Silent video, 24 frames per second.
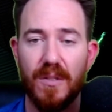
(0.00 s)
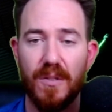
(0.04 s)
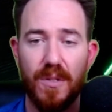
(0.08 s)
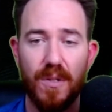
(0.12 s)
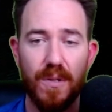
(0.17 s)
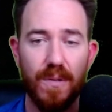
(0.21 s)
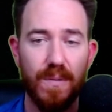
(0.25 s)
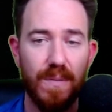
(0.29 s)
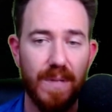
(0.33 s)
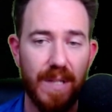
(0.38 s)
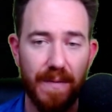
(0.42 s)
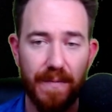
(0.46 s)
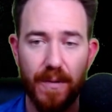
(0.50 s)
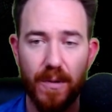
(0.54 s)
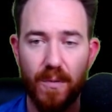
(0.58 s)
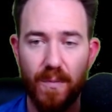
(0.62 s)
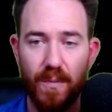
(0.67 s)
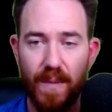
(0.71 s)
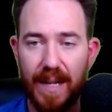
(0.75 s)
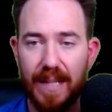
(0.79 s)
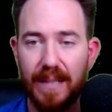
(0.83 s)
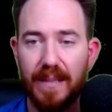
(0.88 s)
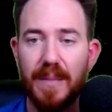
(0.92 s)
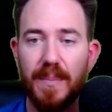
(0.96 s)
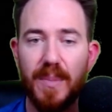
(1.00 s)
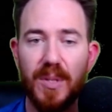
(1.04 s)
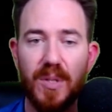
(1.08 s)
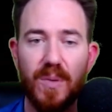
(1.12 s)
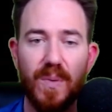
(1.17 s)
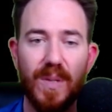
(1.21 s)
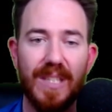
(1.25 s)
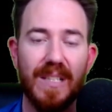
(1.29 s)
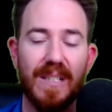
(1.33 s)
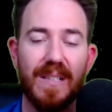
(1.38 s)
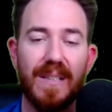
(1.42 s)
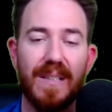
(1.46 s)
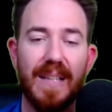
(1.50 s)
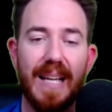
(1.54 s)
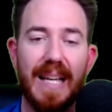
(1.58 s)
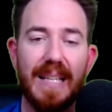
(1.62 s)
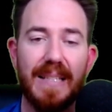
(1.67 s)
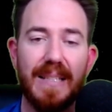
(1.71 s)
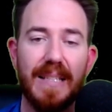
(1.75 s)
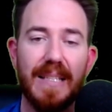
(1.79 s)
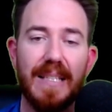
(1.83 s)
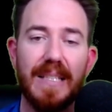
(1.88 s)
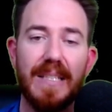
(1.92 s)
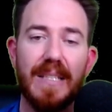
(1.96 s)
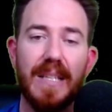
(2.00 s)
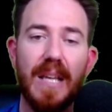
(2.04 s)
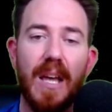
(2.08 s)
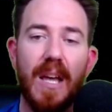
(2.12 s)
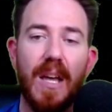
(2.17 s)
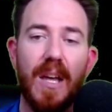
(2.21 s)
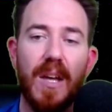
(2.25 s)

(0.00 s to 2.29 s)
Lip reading: do differ greatly between the classes.